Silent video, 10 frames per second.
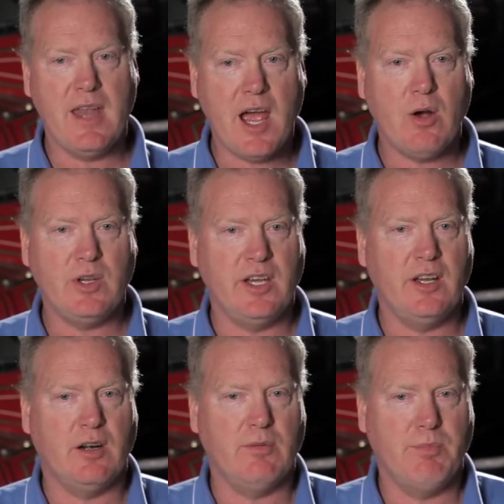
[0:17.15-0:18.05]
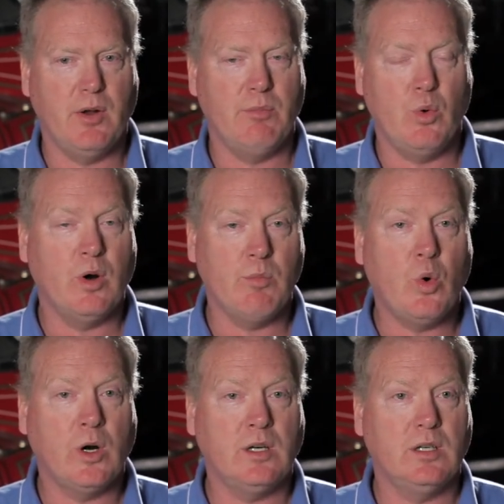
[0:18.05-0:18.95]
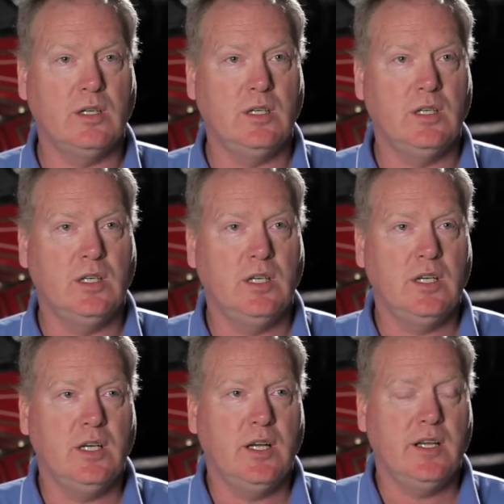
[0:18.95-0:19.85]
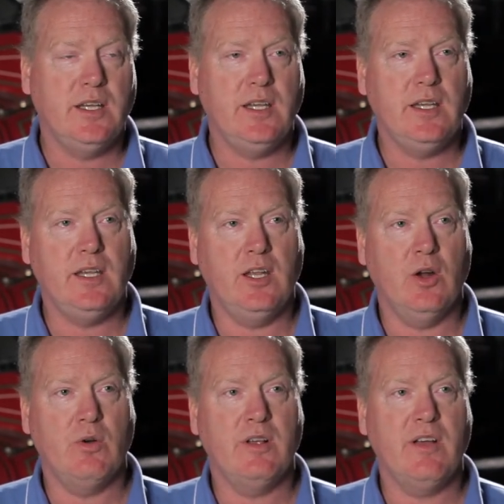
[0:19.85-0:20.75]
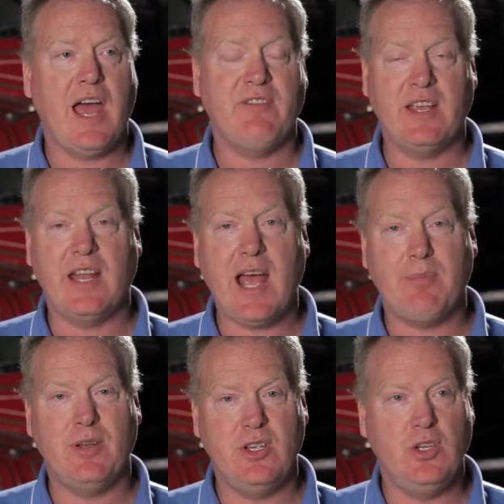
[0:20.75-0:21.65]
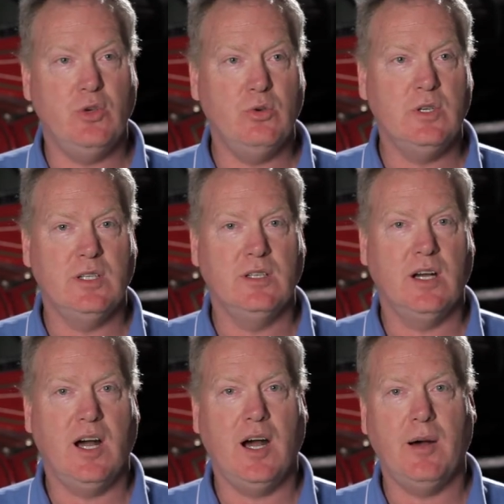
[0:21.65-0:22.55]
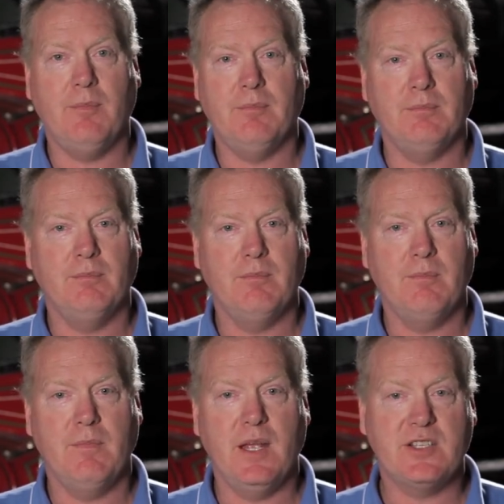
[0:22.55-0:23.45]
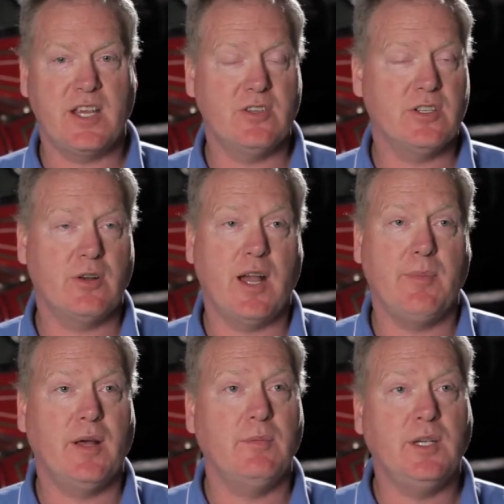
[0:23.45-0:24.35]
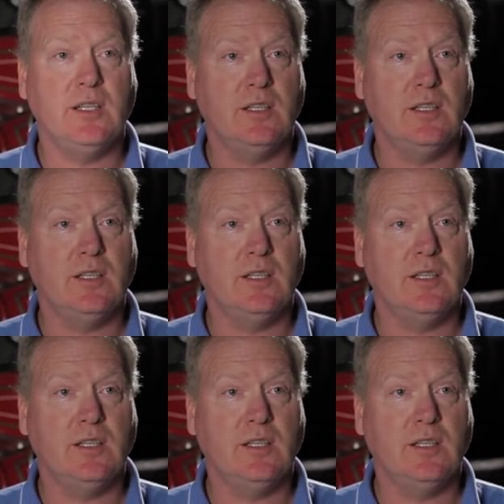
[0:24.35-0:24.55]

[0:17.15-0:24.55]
now you hear about it more and more. You know, having it happen to you, it scares the crap out of me.